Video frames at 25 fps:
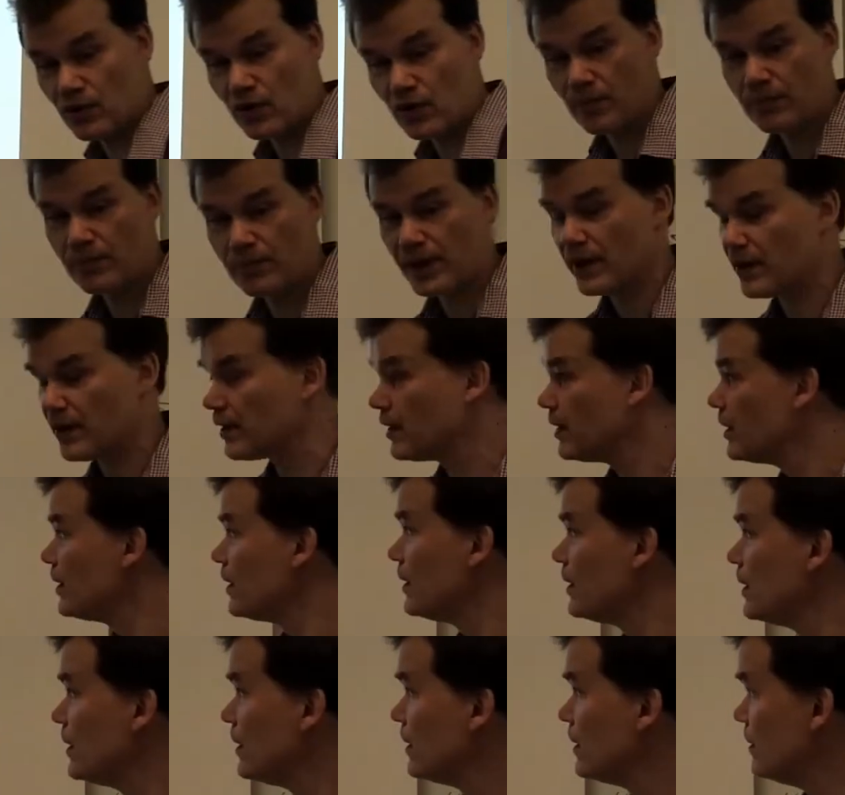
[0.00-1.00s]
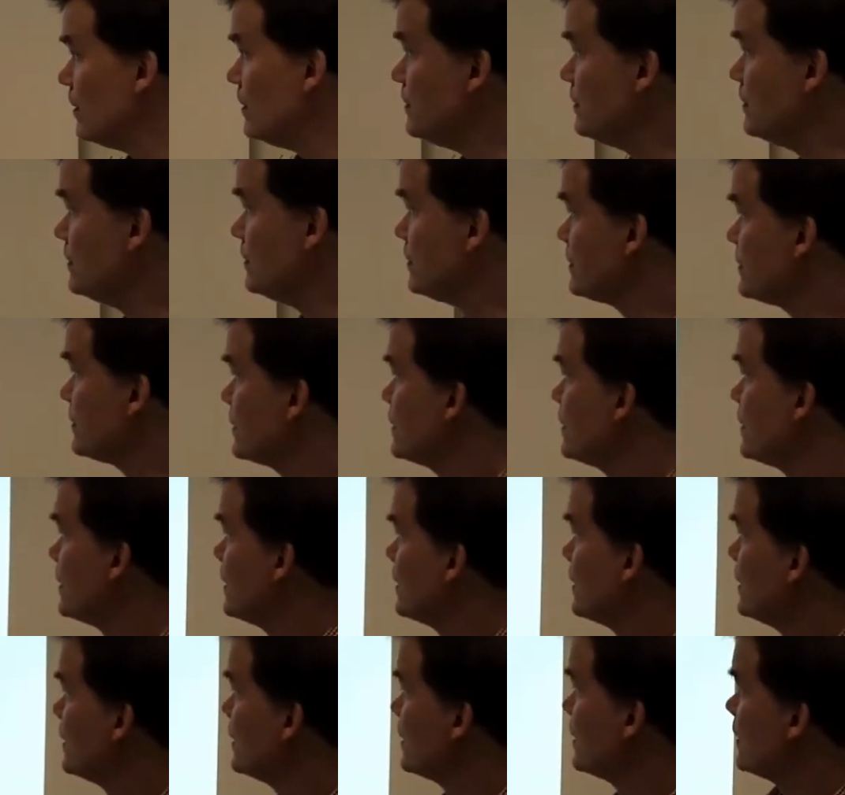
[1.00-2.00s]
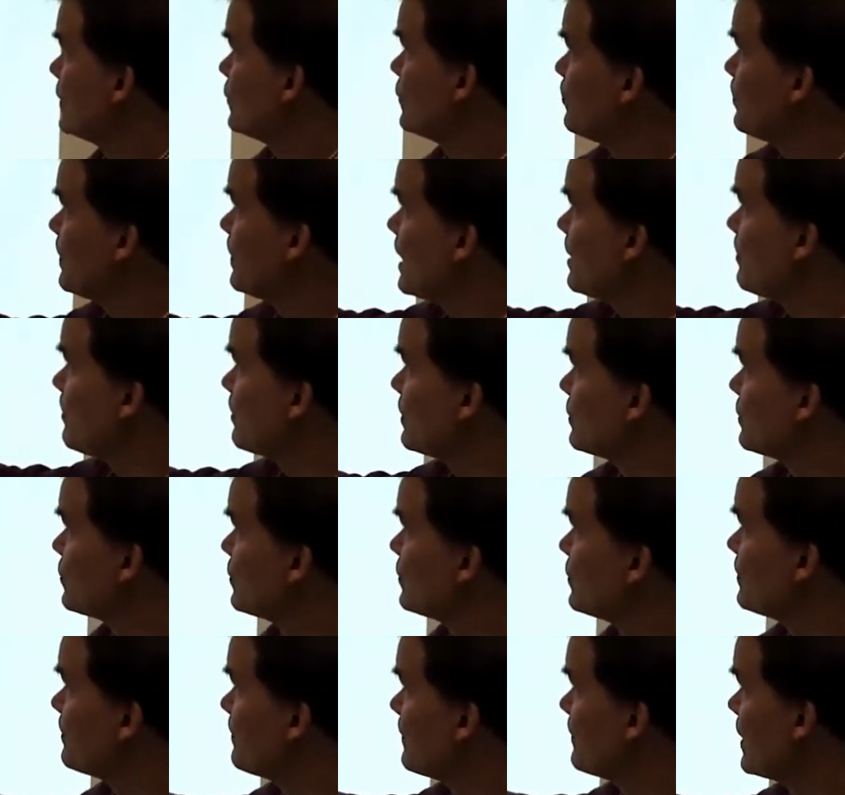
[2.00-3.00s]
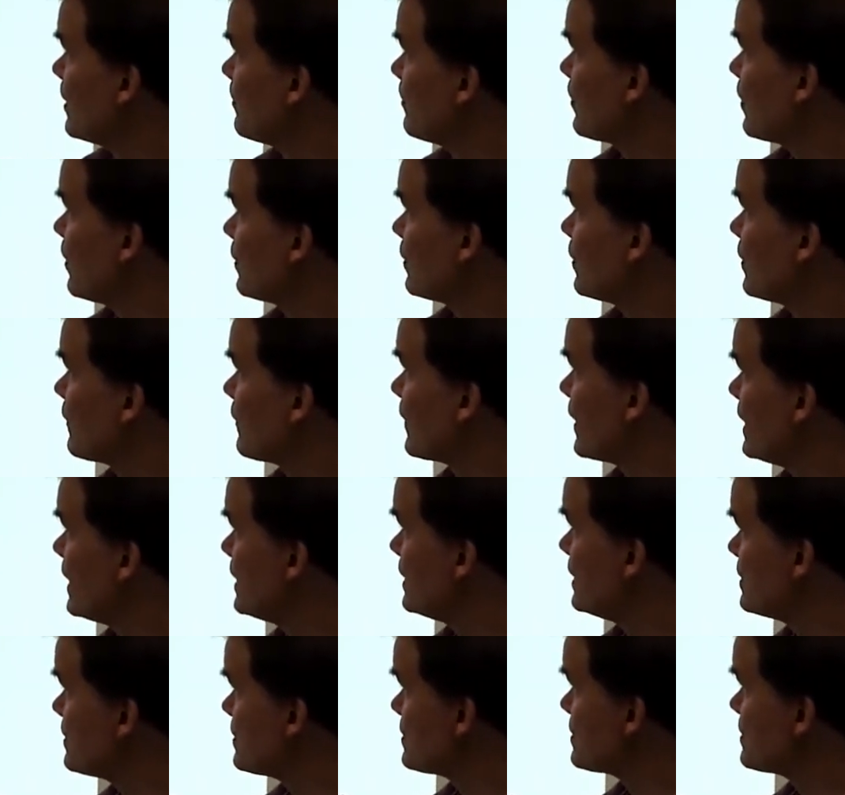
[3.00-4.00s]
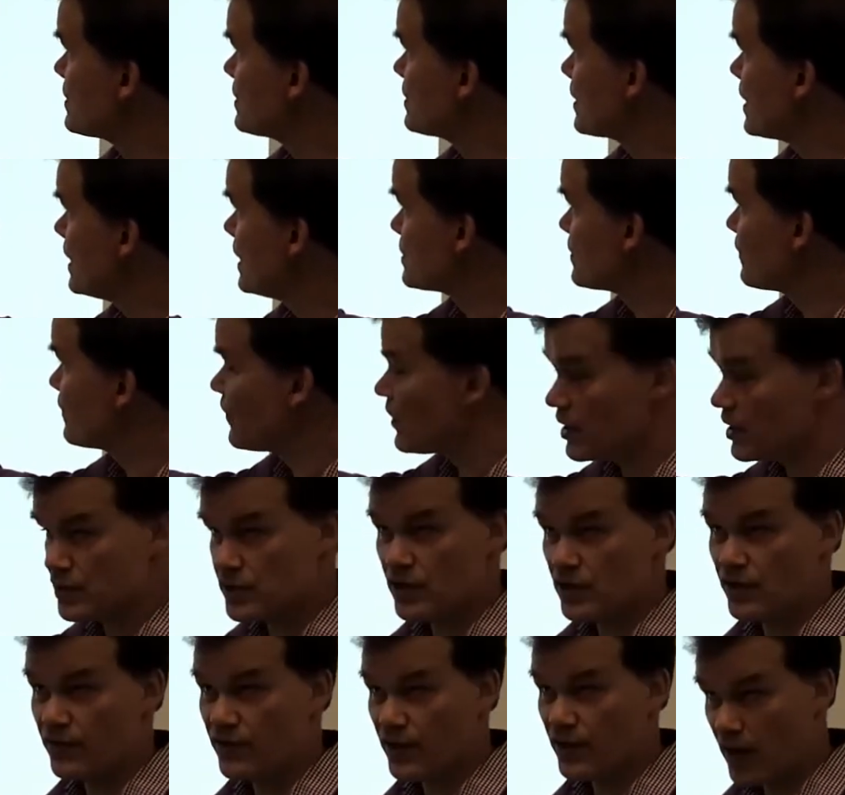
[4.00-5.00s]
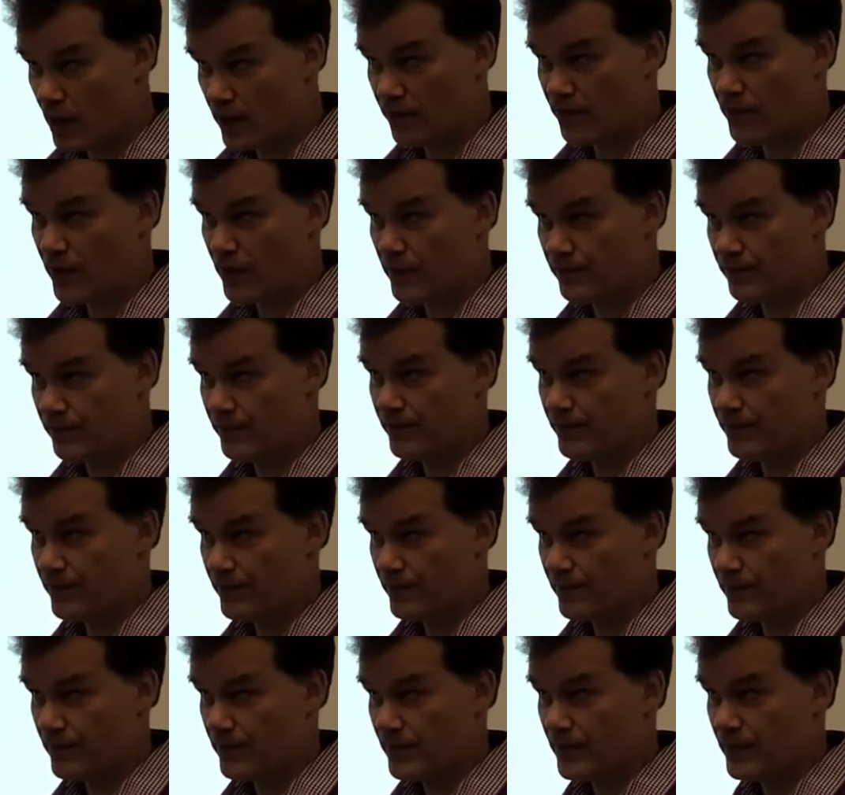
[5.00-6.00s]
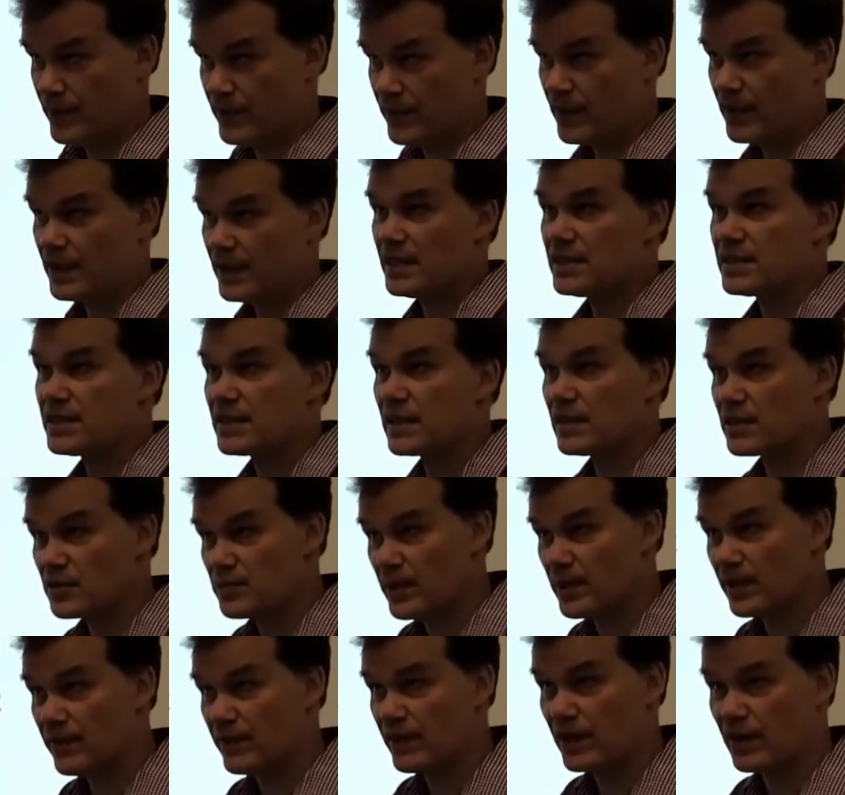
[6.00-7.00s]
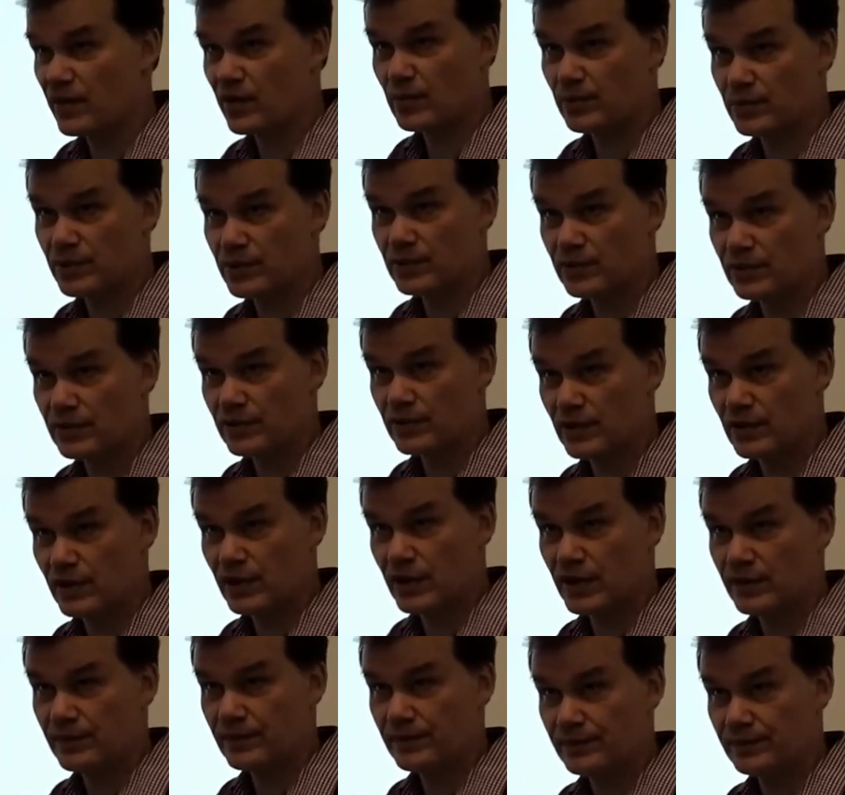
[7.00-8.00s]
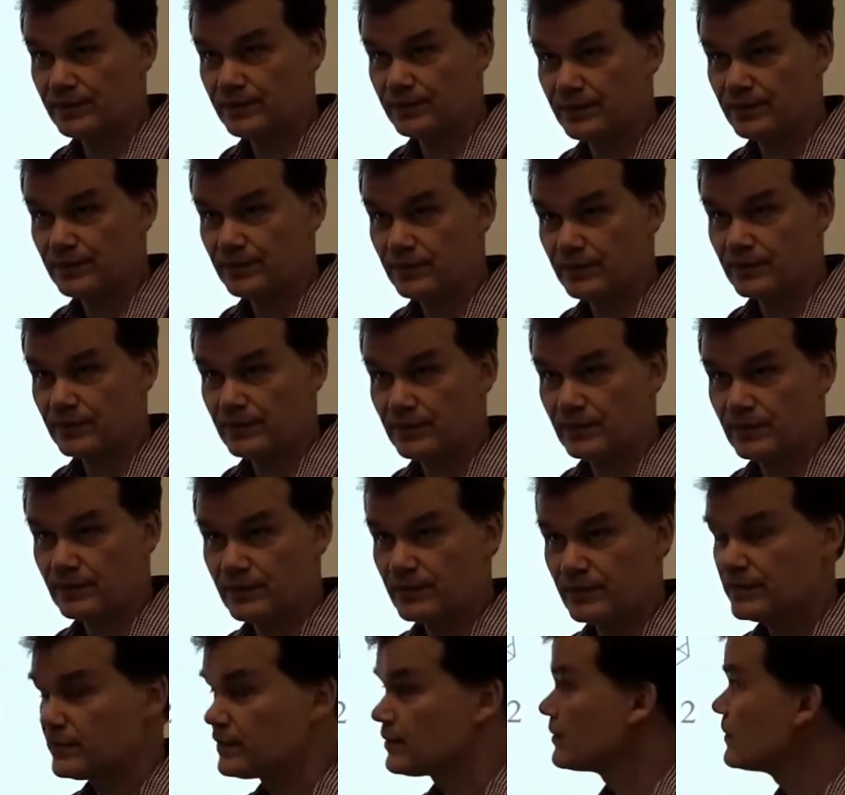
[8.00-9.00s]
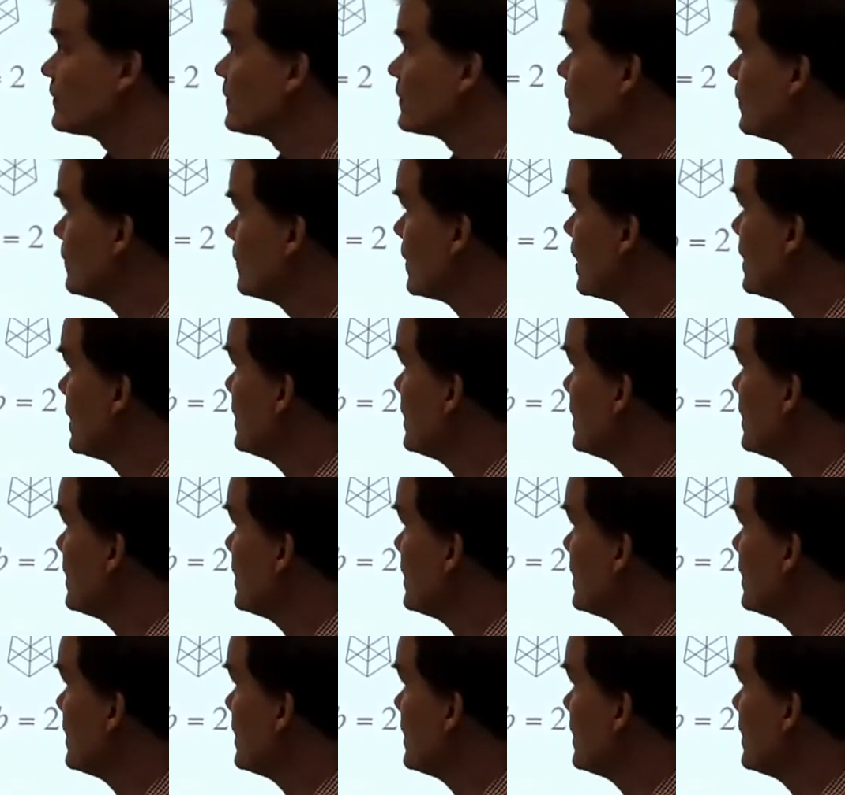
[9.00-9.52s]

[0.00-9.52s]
to compare, to be able to plot the rates as a function of alpha, the distance between groups. Okay, you